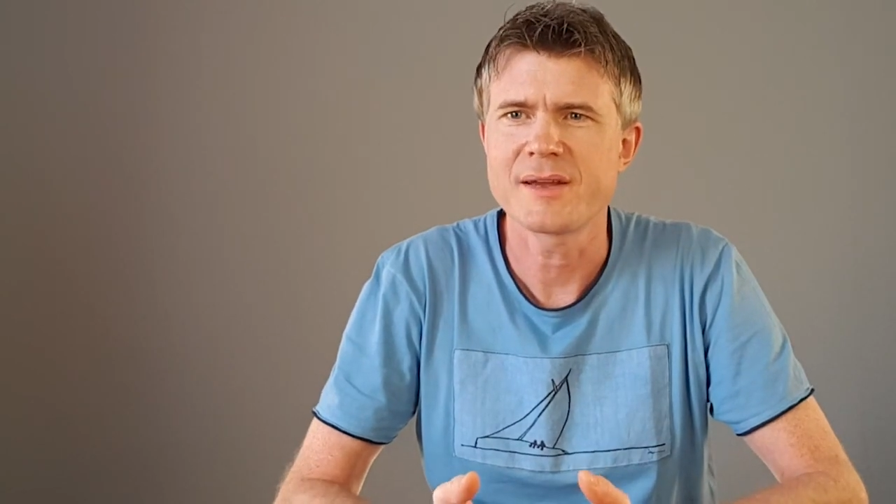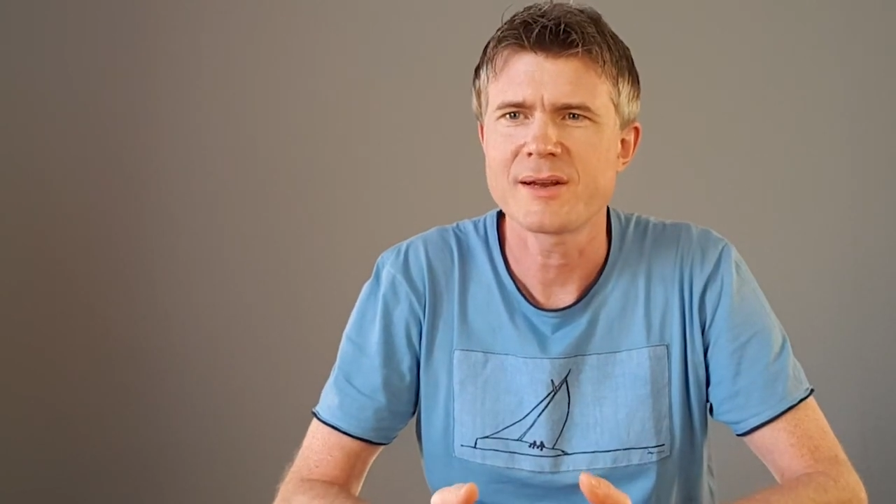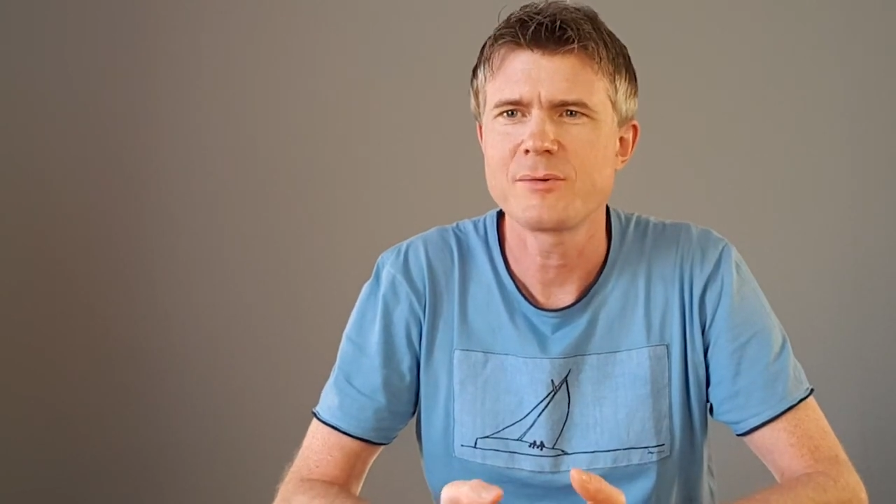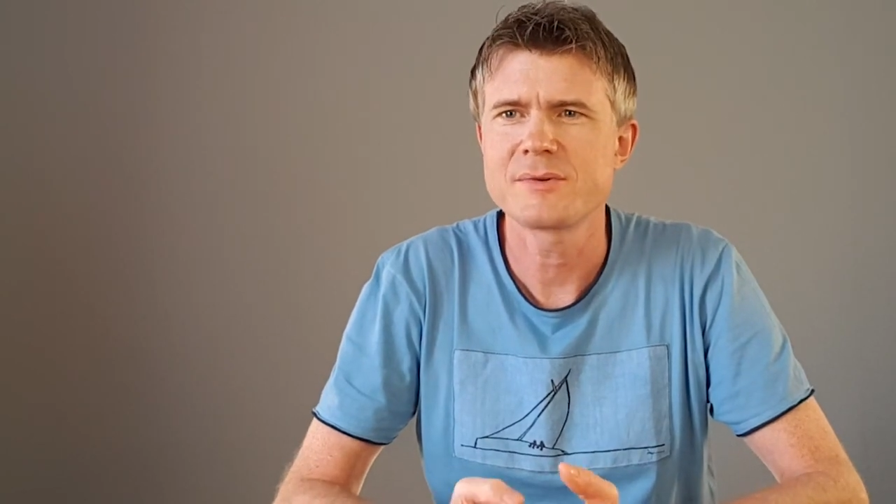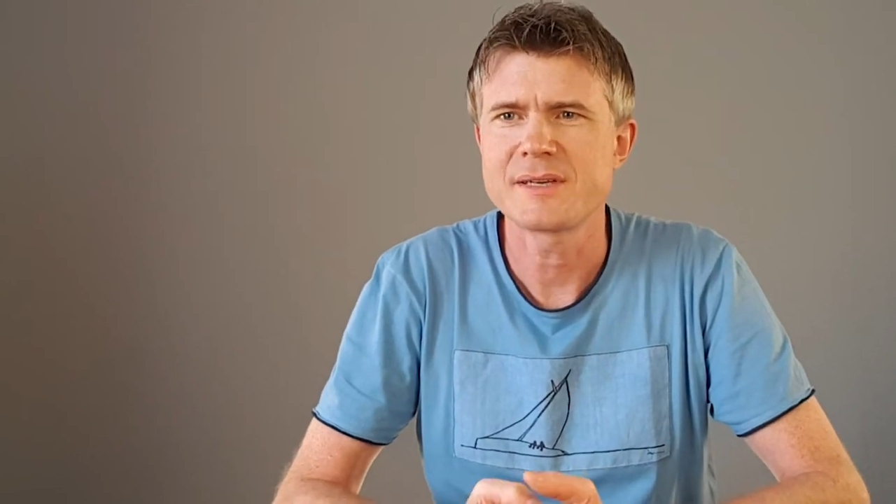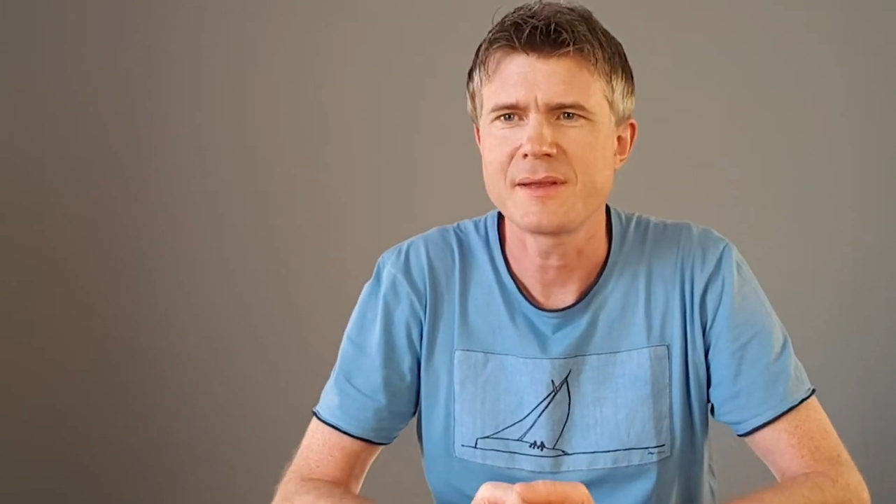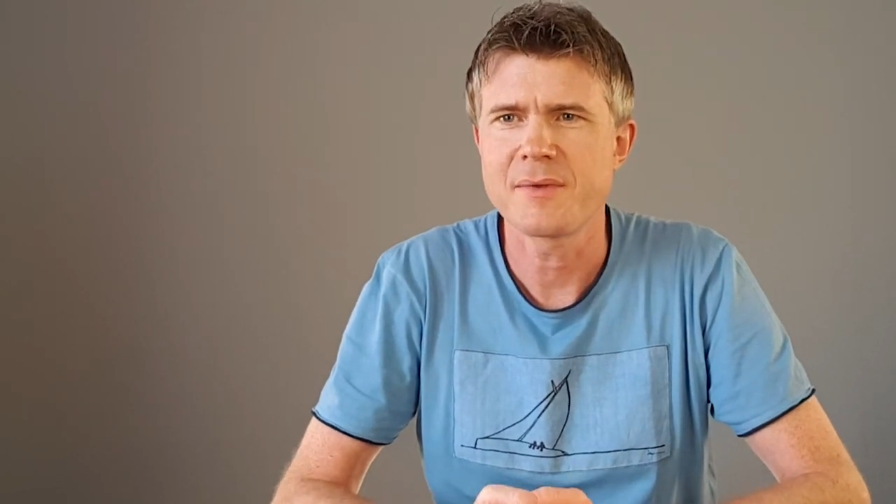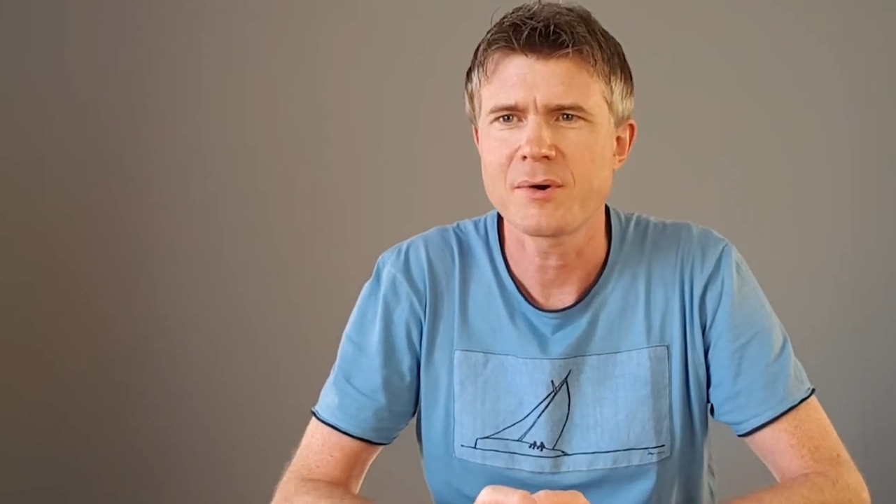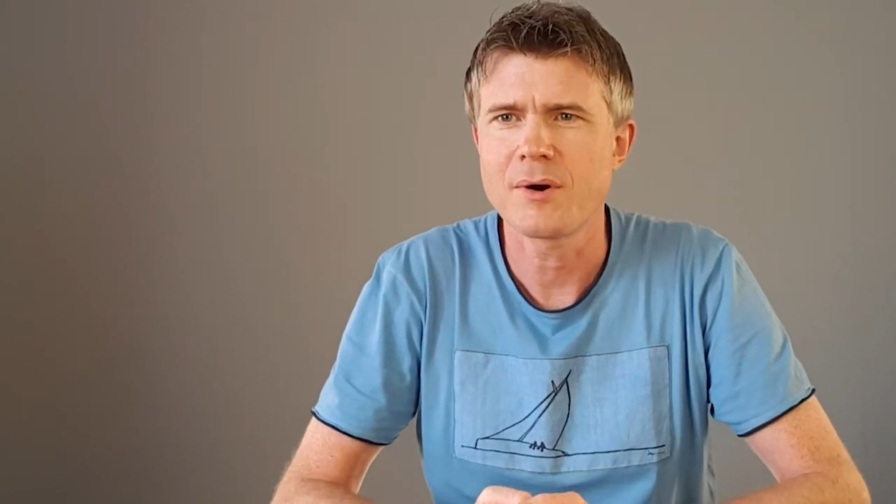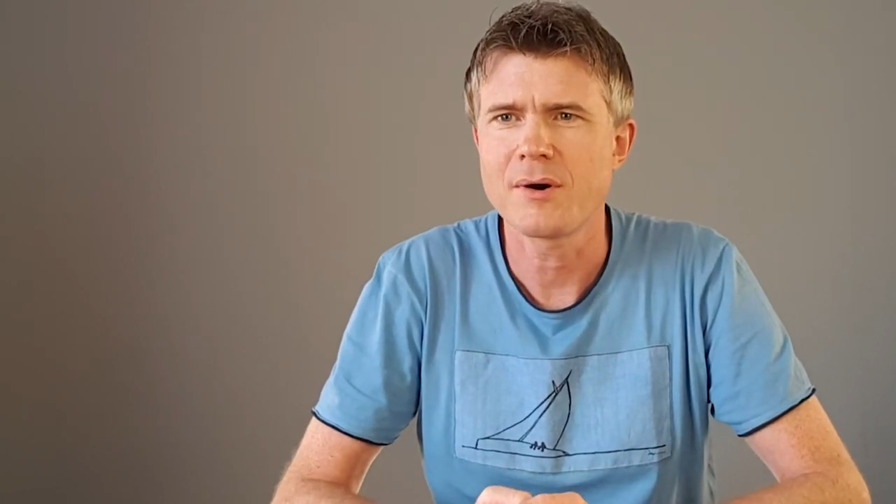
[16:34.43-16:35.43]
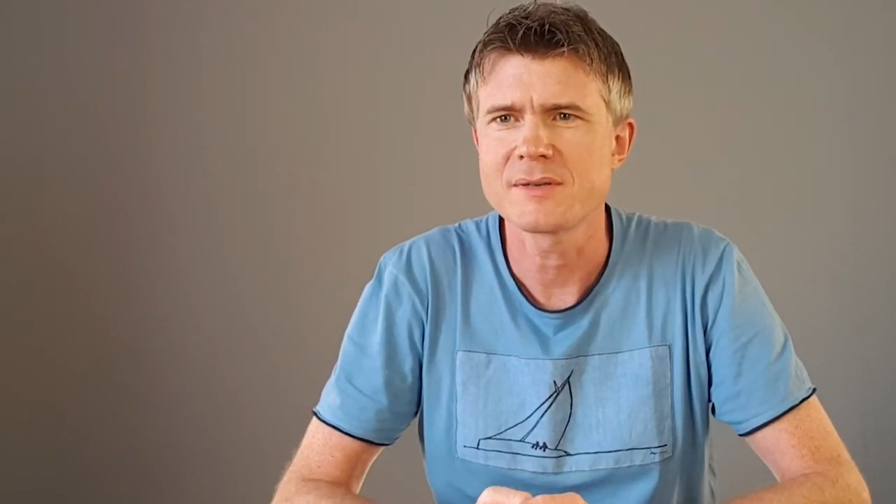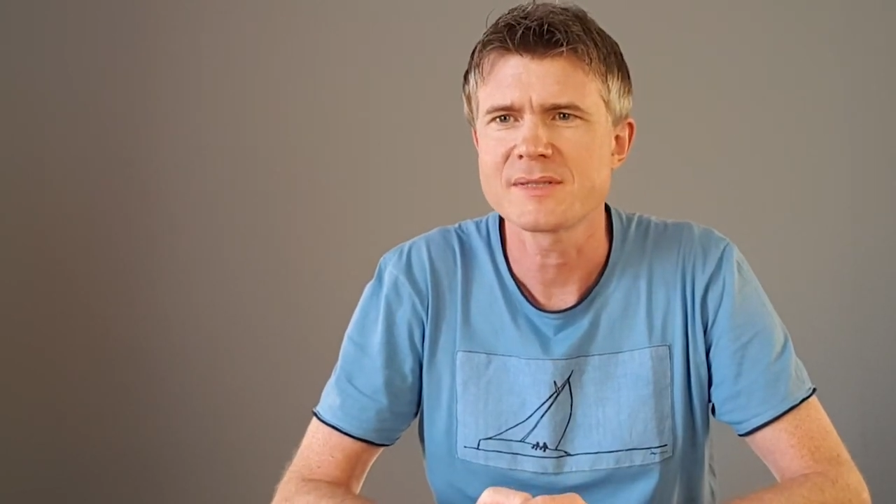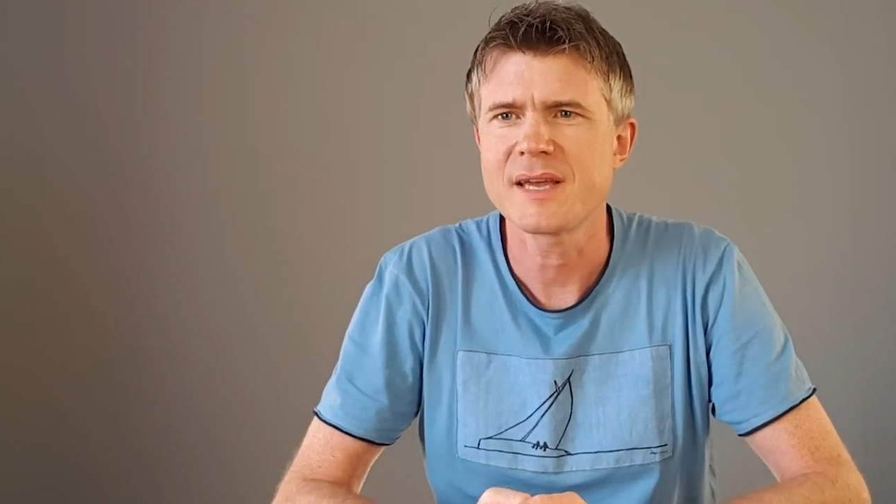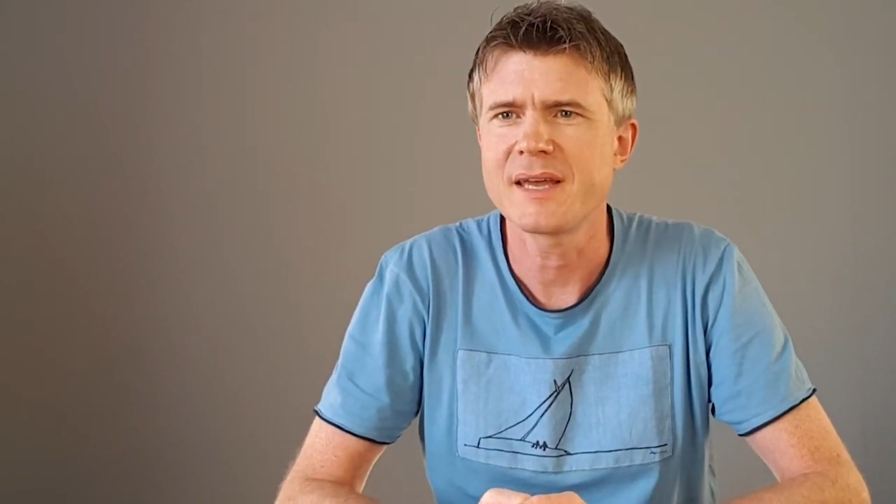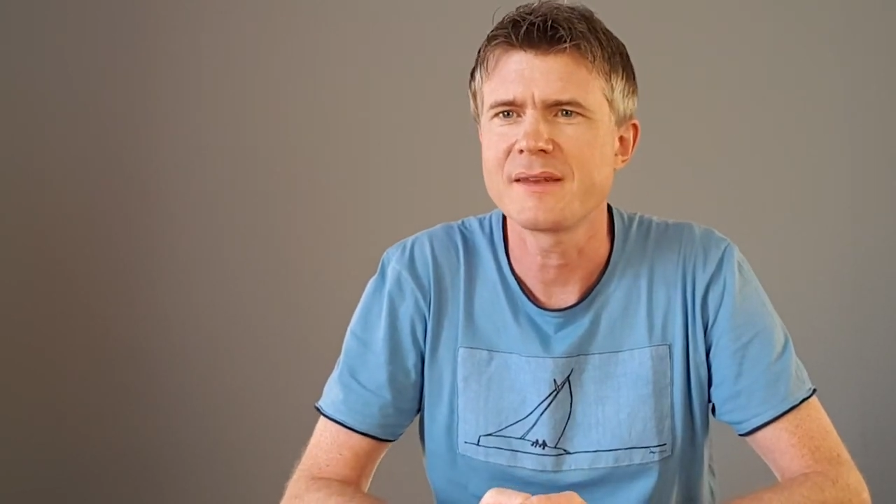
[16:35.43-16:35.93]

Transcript: included in the course